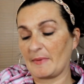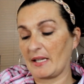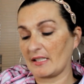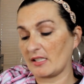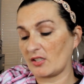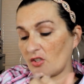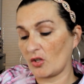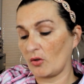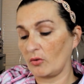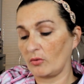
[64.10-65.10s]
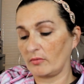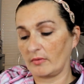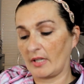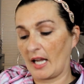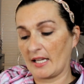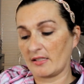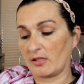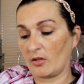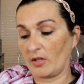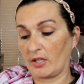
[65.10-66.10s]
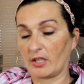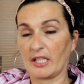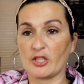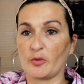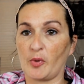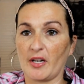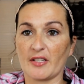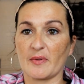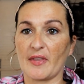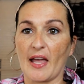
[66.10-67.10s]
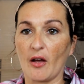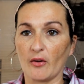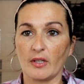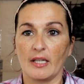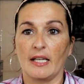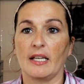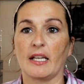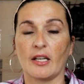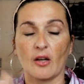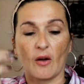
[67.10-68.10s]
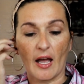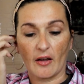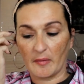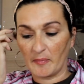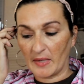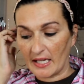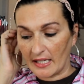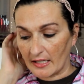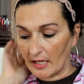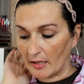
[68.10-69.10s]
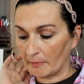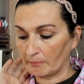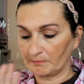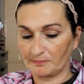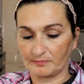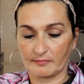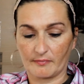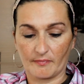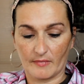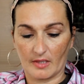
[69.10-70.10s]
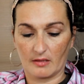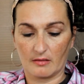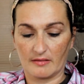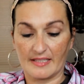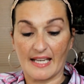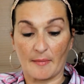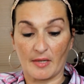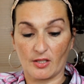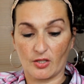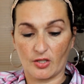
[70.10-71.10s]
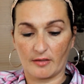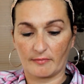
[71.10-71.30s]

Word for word: because it's so nice to know that you're gonna get your products without, you know, out it being um, damaged.